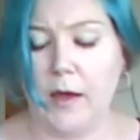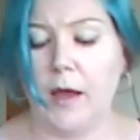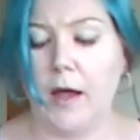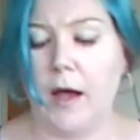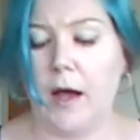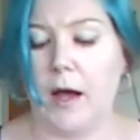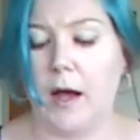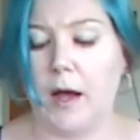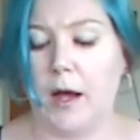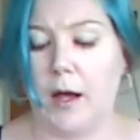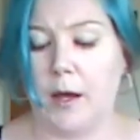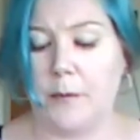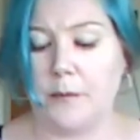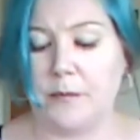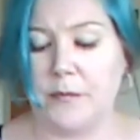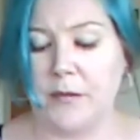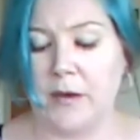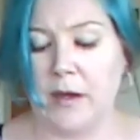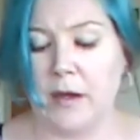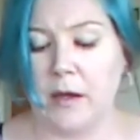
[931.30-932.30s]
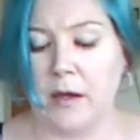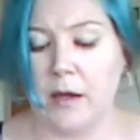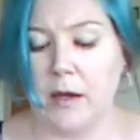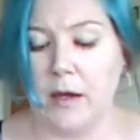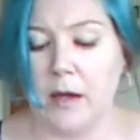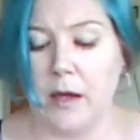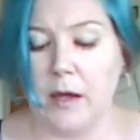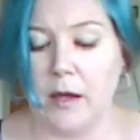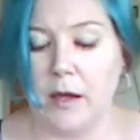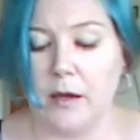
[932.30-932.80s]

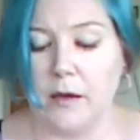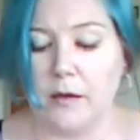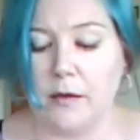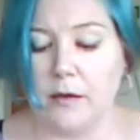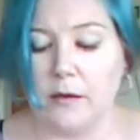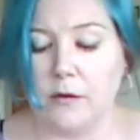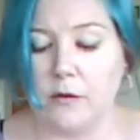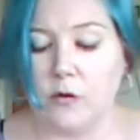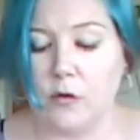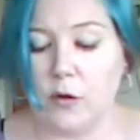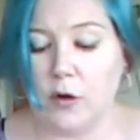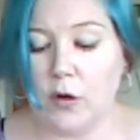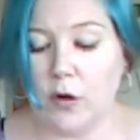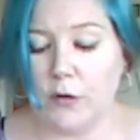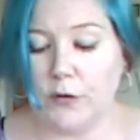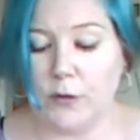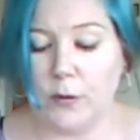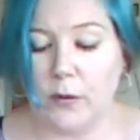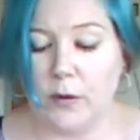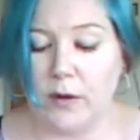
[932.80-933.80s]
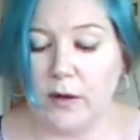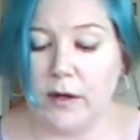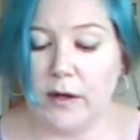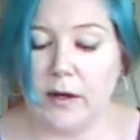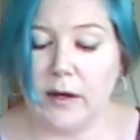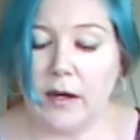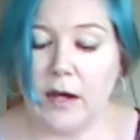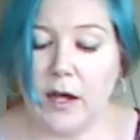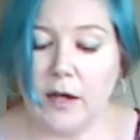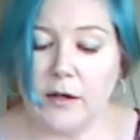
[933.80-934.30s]
You can also
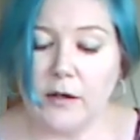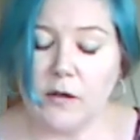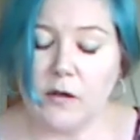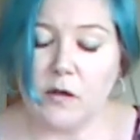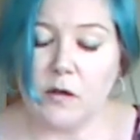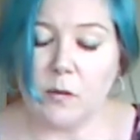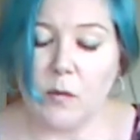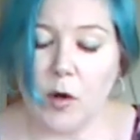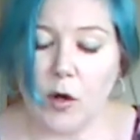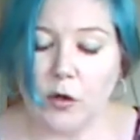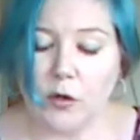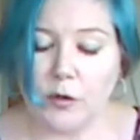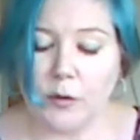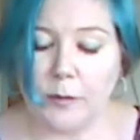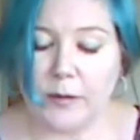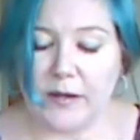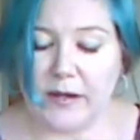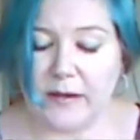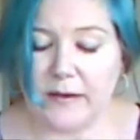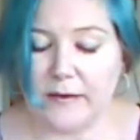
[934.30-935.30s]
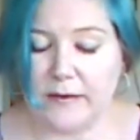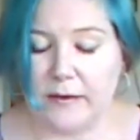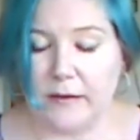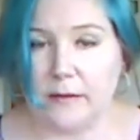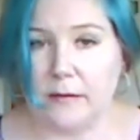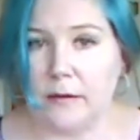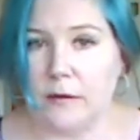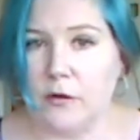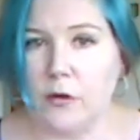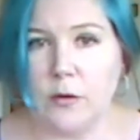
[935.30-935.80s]
cut smaller
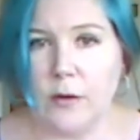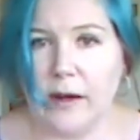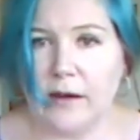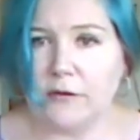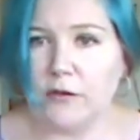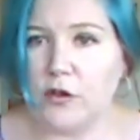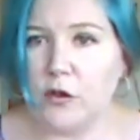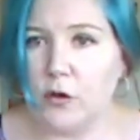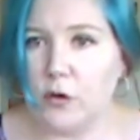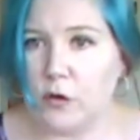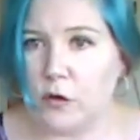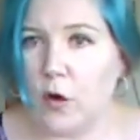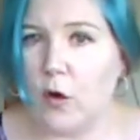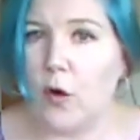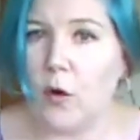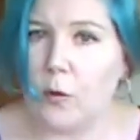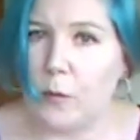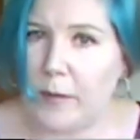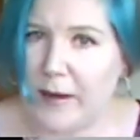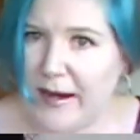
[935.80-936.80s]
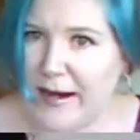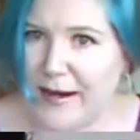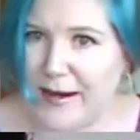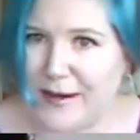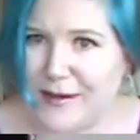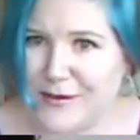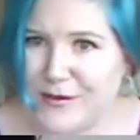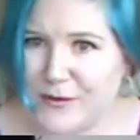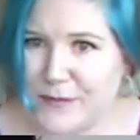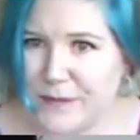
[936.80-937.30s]
pieces. You don't have to use the whole
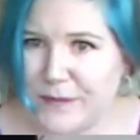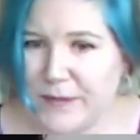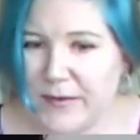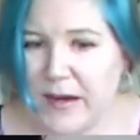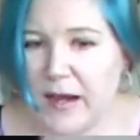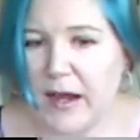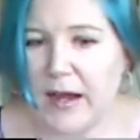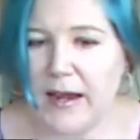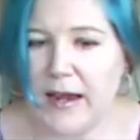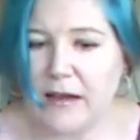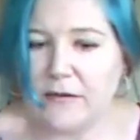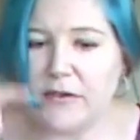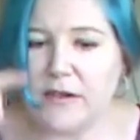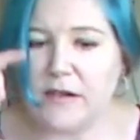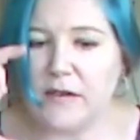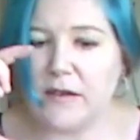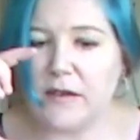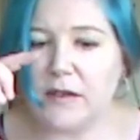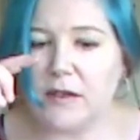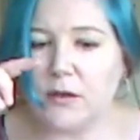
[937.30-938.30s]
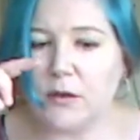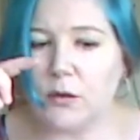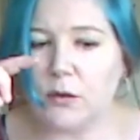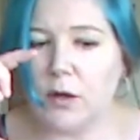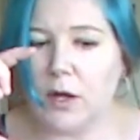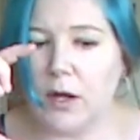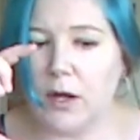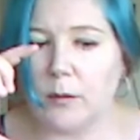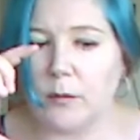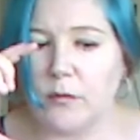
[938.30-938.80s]
page. I have these
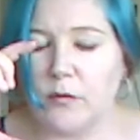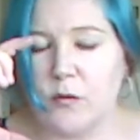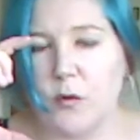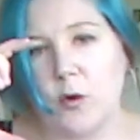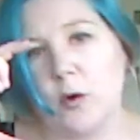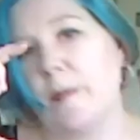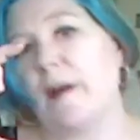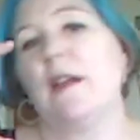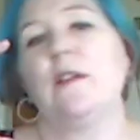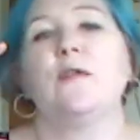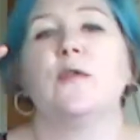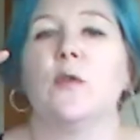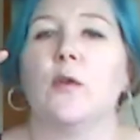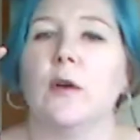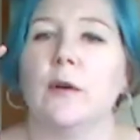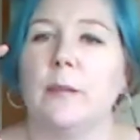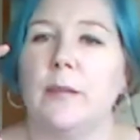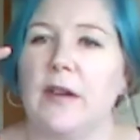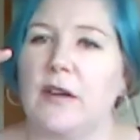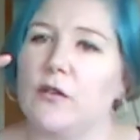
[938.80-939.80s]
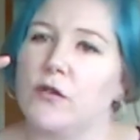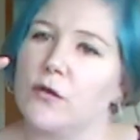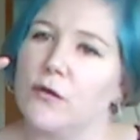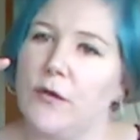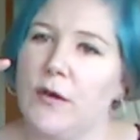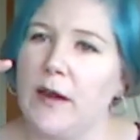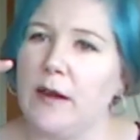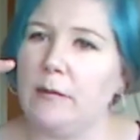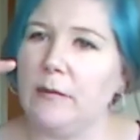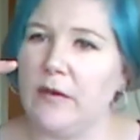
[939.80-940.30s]
little 4x4 picture
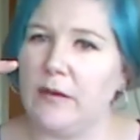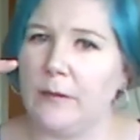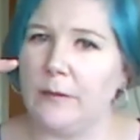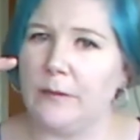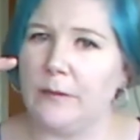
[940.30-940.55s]
frames